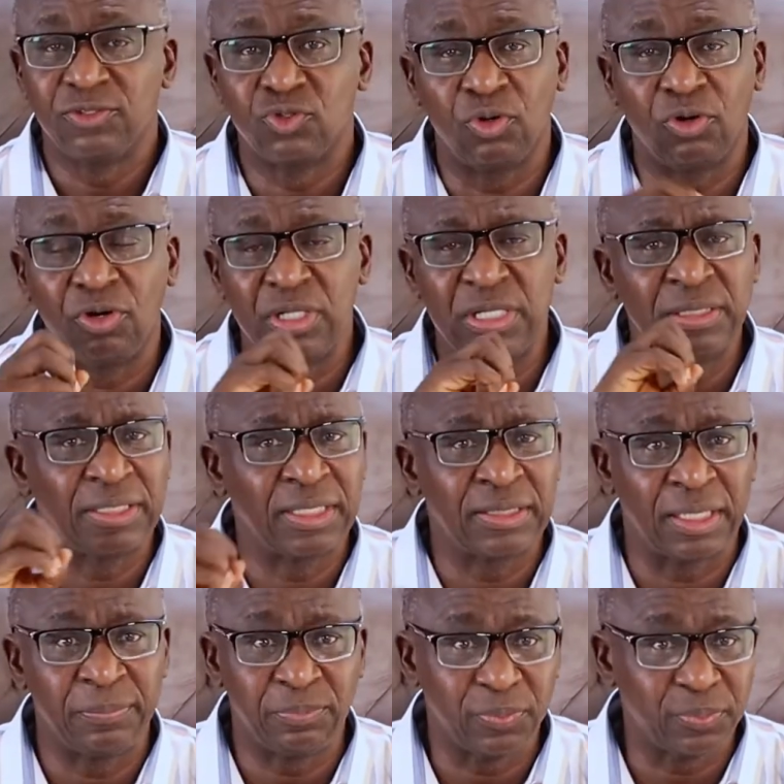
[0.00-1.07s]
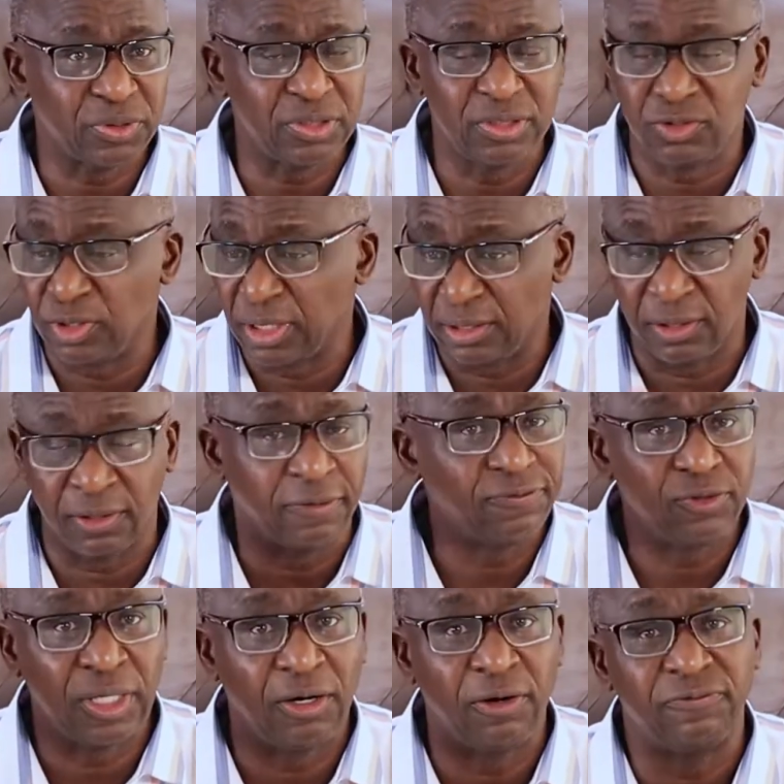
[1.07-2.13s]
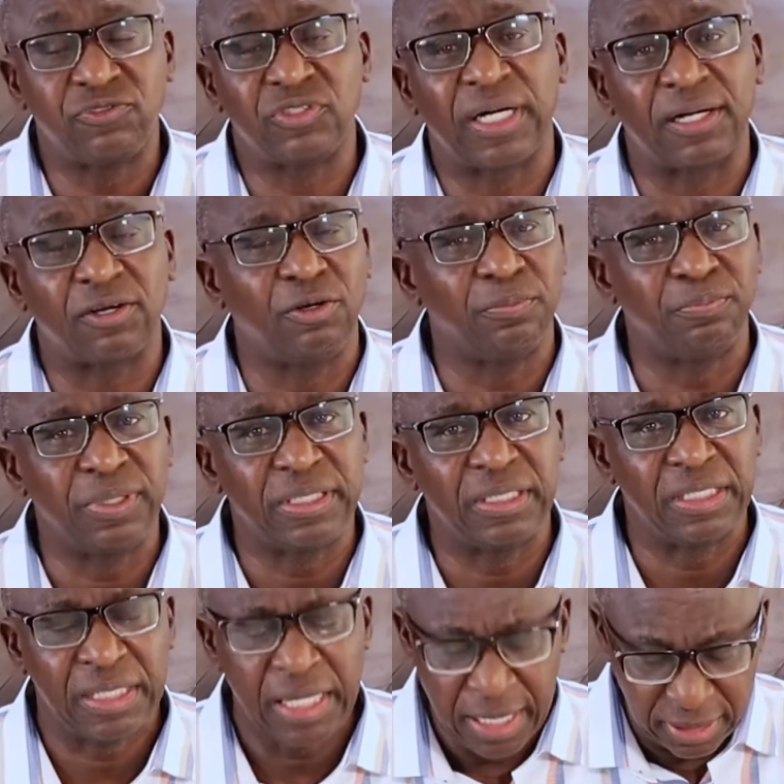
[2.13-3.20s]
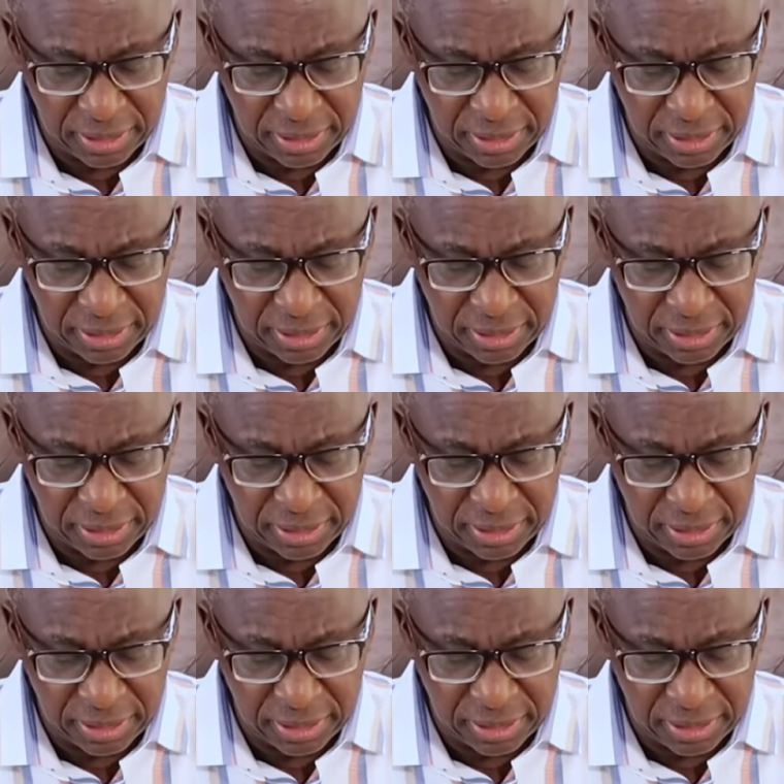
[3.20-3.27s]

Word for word: To all intent and purposes, you are off. You're off track completely.